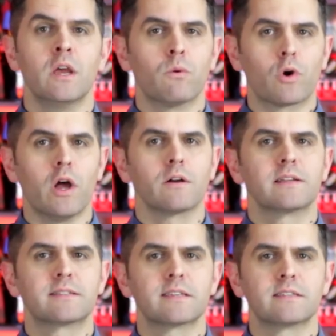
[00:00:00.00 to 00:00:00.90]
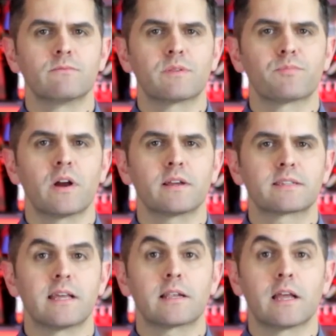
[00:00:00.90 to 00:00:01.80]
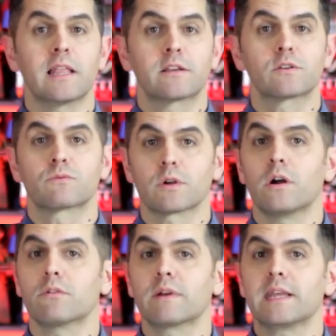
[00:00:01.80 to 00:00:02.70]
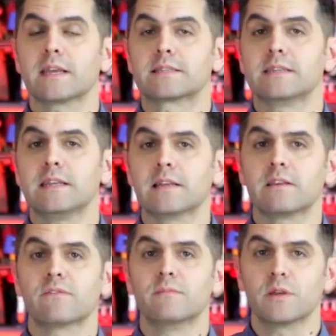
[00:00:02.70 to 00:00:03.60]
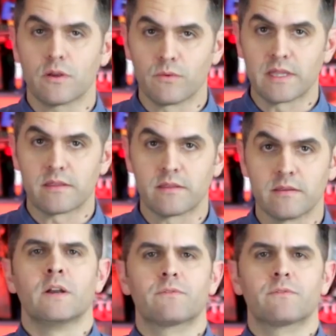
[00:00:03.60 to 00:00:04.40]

were all consistent with products that collectors were already exceedingly familiar with.